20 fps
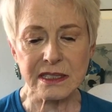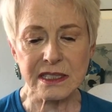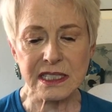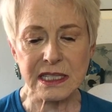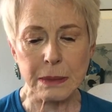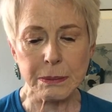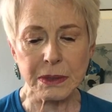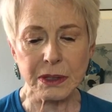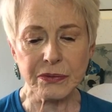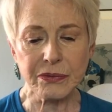
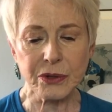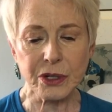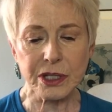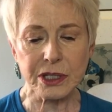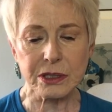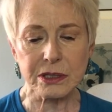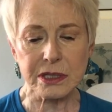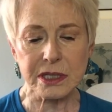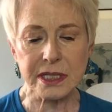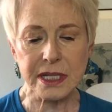summer for
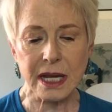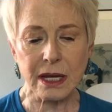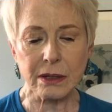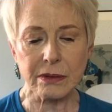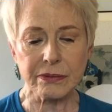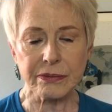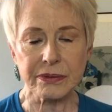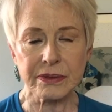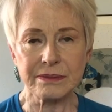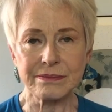
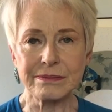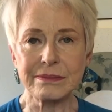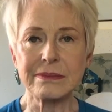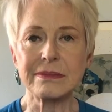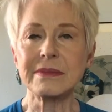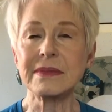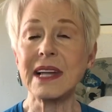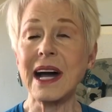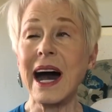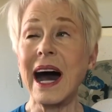yourself?"
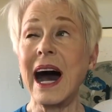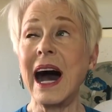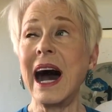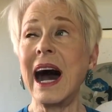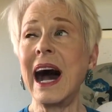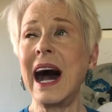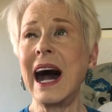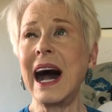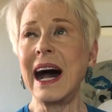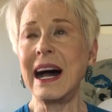
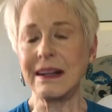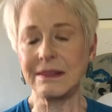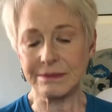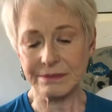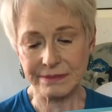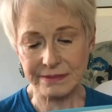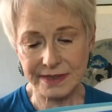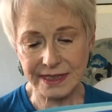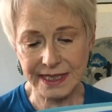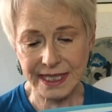"Ah,"
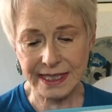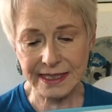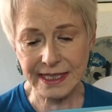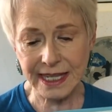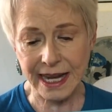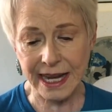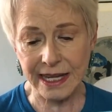said